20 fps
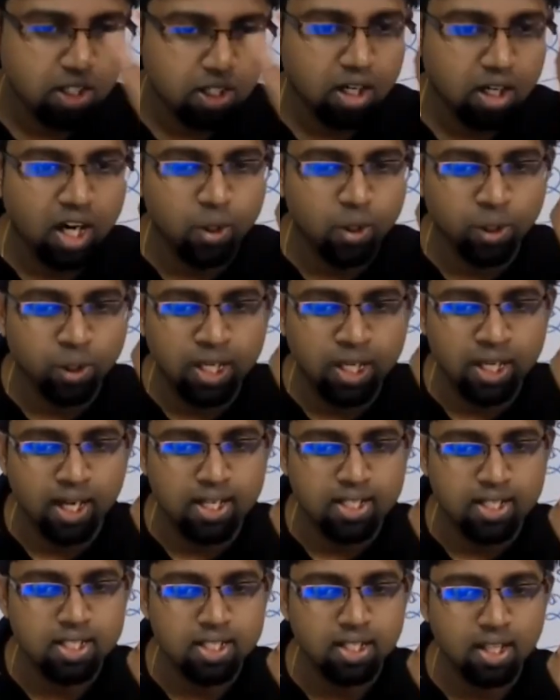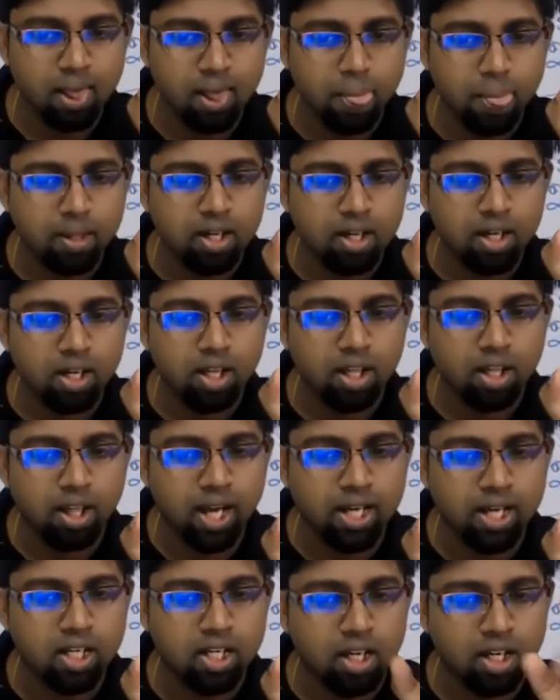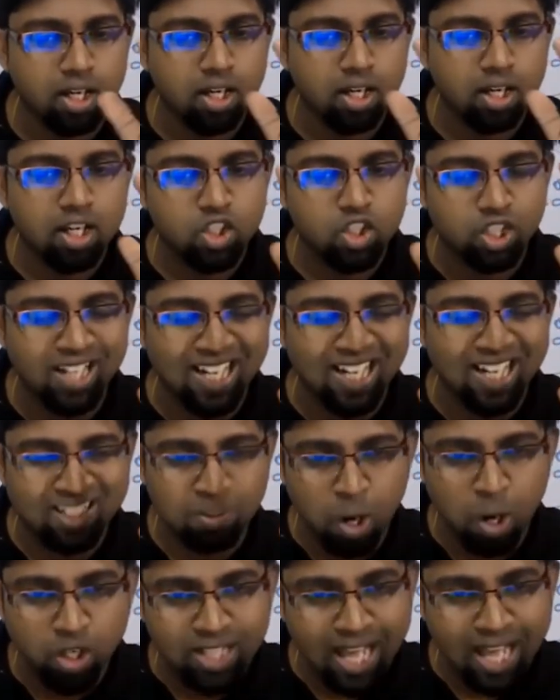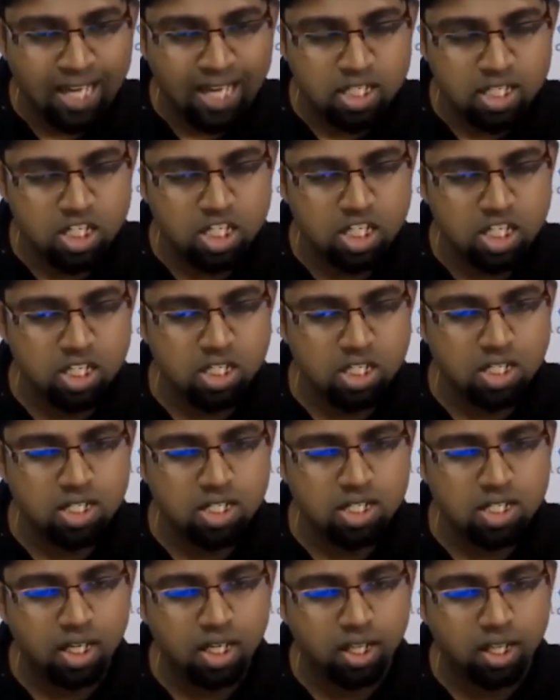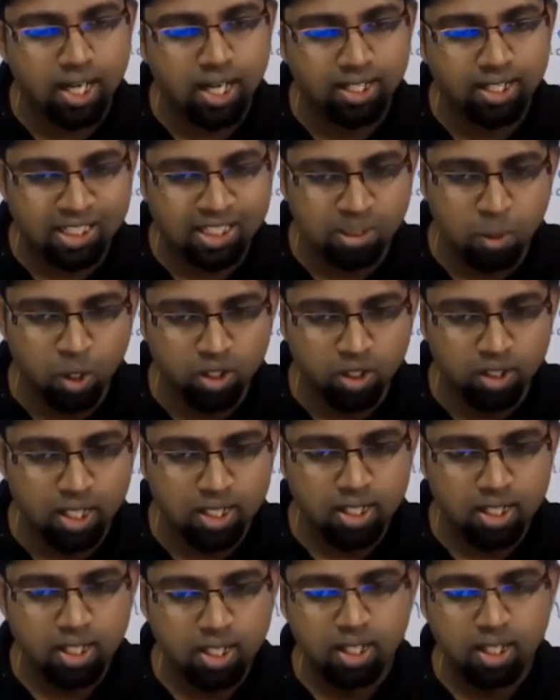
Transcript: Are you okay, guys? Right? So that's about that. Right? That's about that.